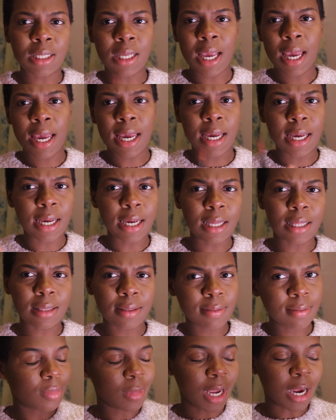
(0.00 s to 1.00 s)
Hey,
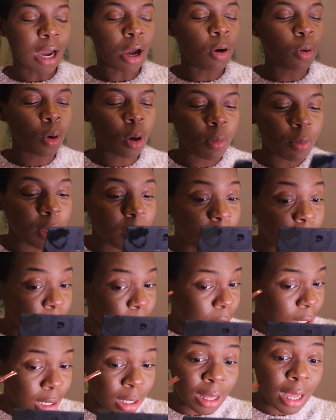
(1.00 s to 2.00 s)
like, I don't want people to
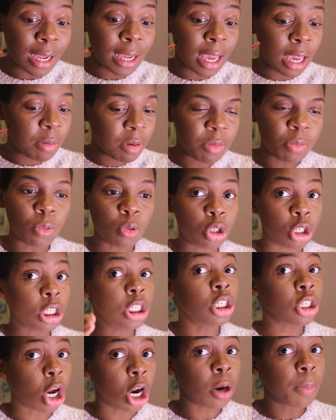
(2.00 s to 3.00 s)
think that gay people
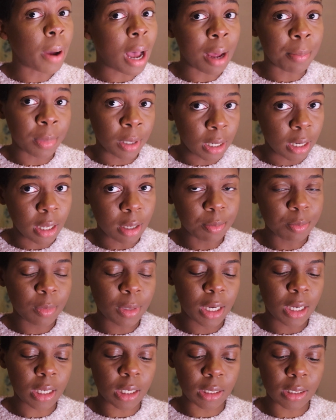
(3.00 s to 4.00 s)
just started popping up,
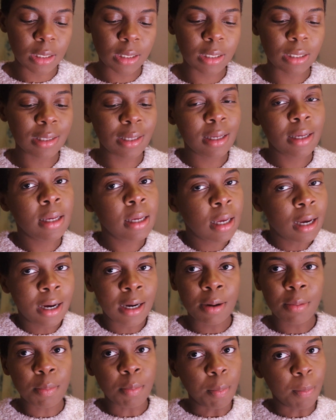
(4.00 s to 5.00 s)
because
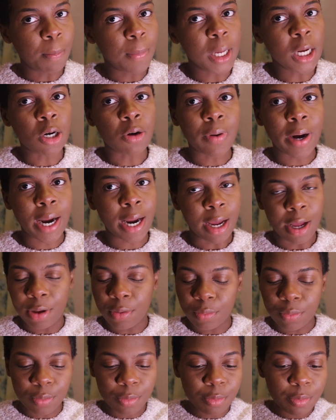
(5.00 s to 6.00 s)
been around.